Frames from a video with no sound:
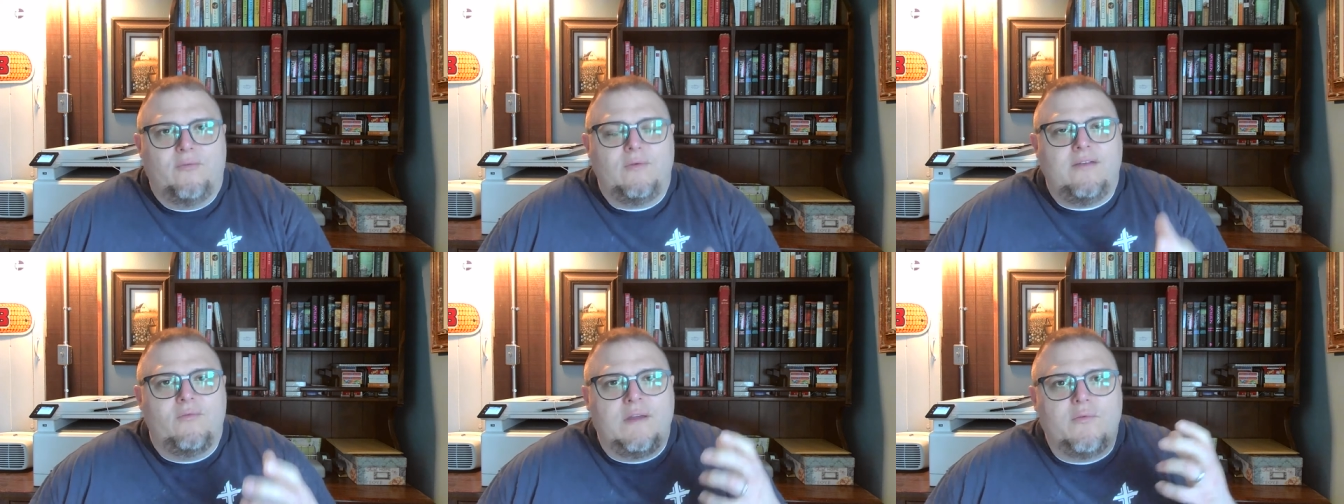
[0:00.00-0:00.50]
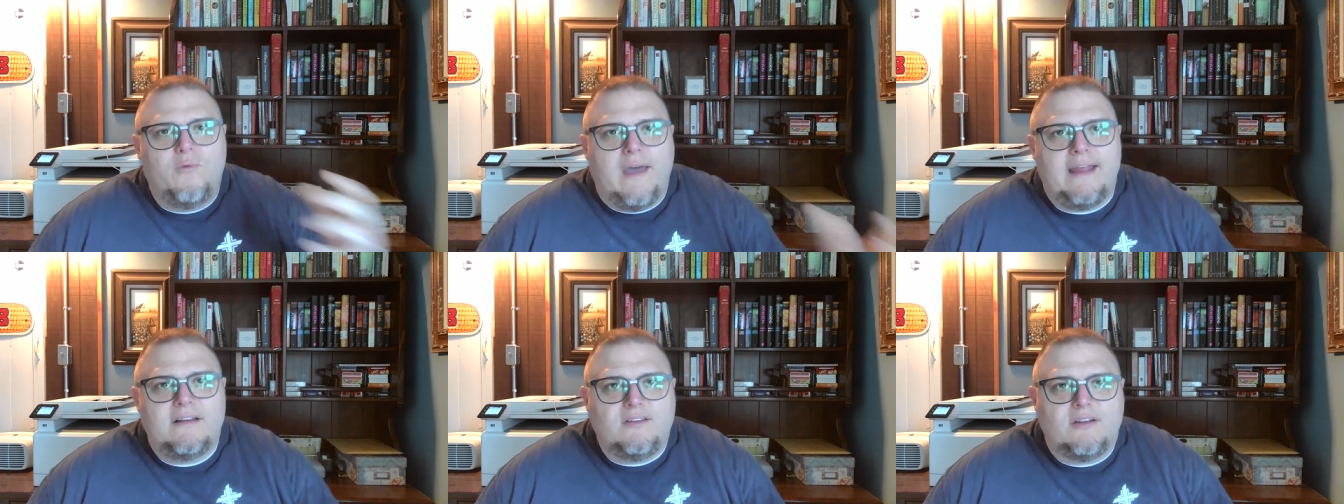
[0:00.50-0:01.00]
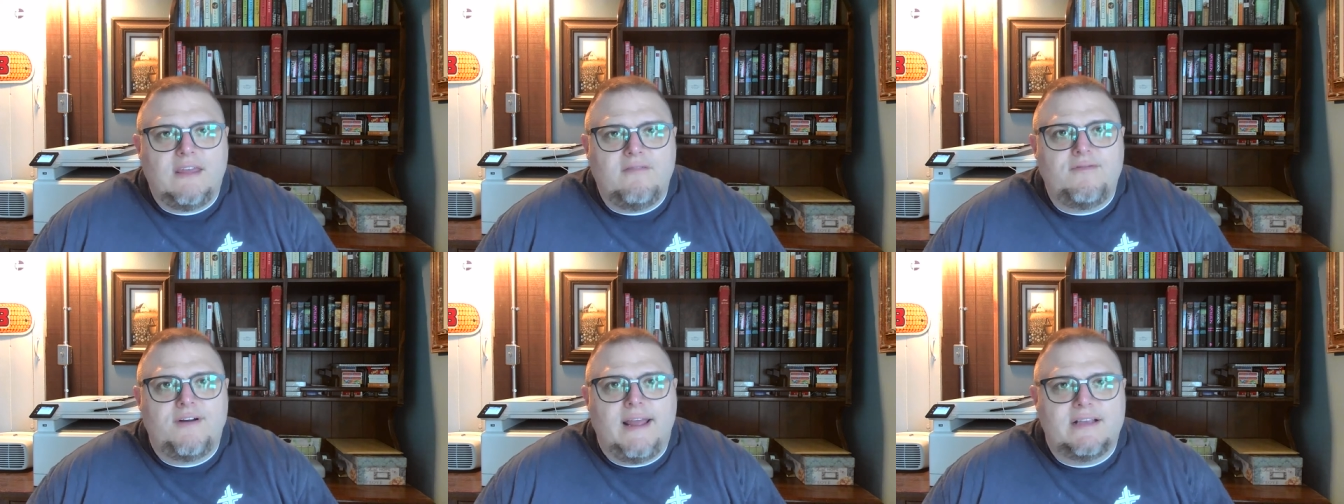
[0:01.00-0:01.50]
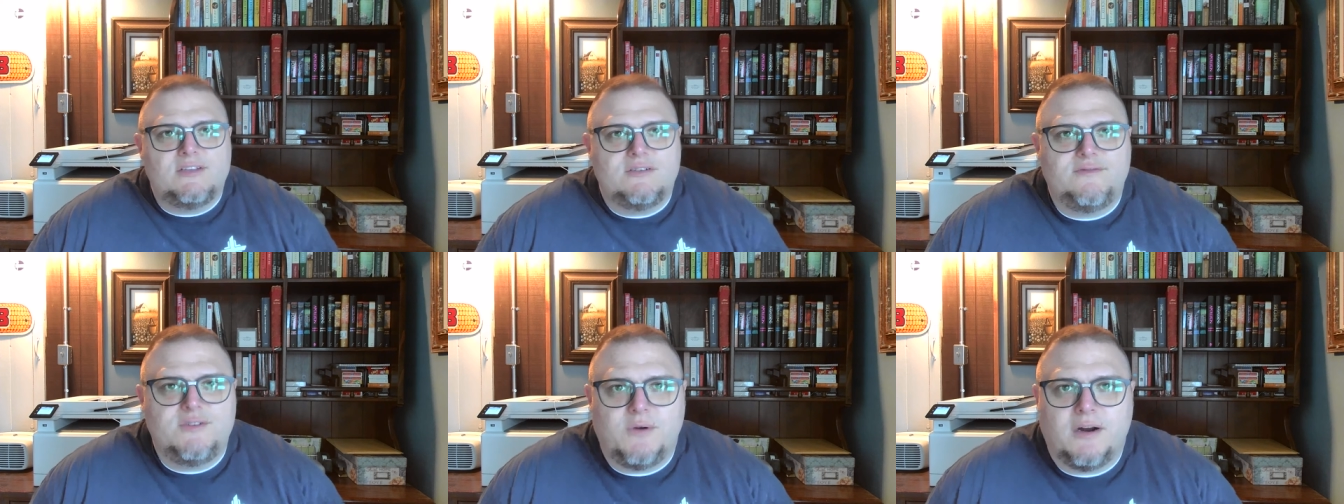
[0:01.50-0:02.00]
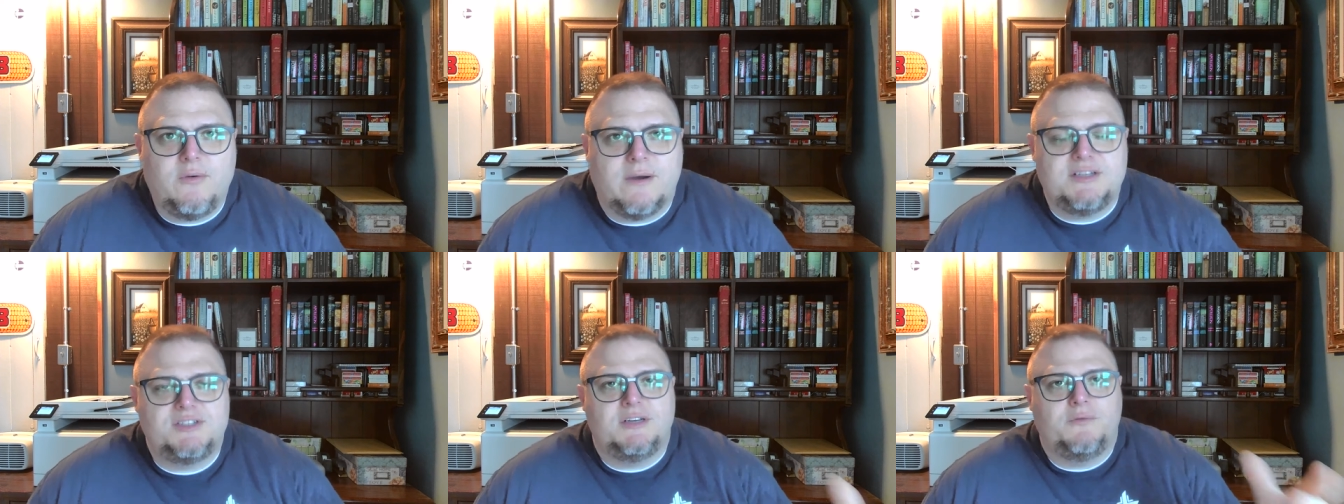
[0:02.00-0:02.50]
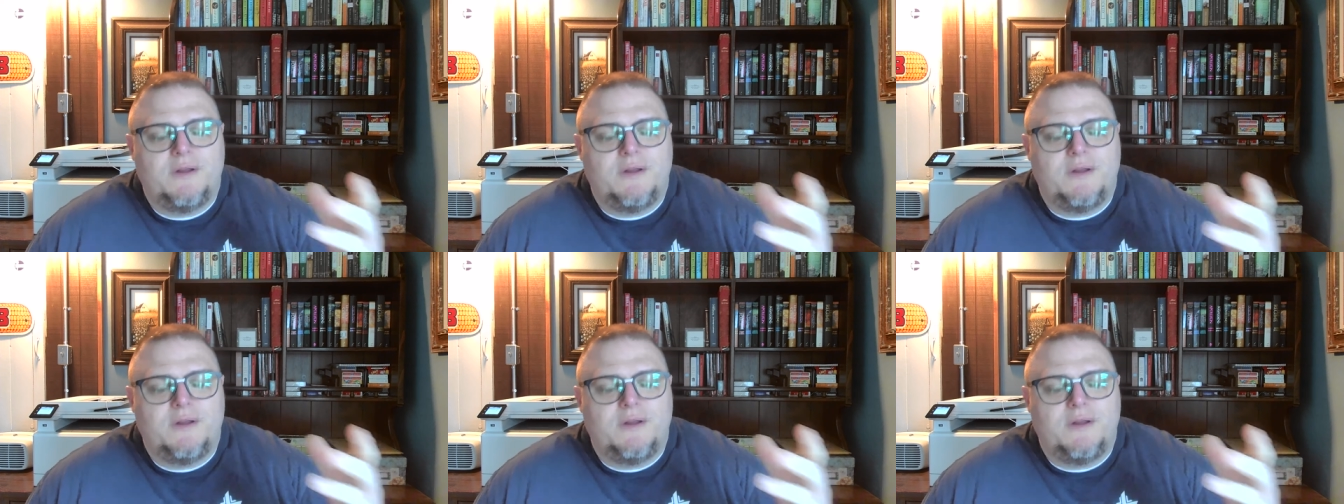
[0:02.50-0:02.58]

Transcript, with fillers: We, we went looking for an answer to our question.